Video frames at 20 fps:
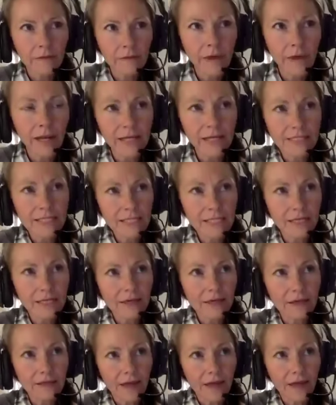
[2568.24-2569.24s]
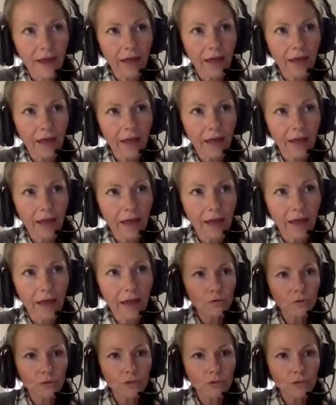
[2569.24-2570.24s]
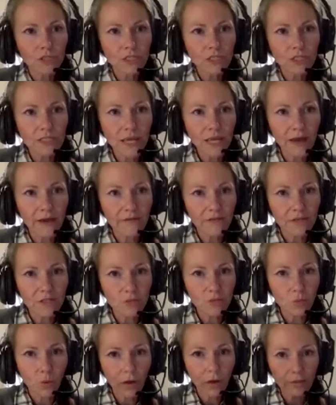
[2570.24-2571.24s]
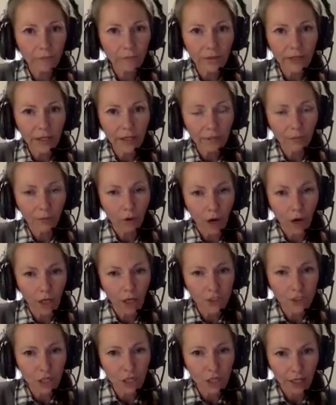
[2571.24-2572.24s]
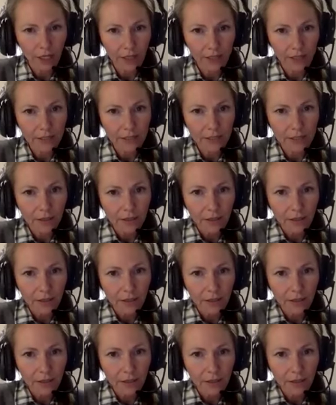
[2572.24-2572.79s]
idea that when you just have this one big project,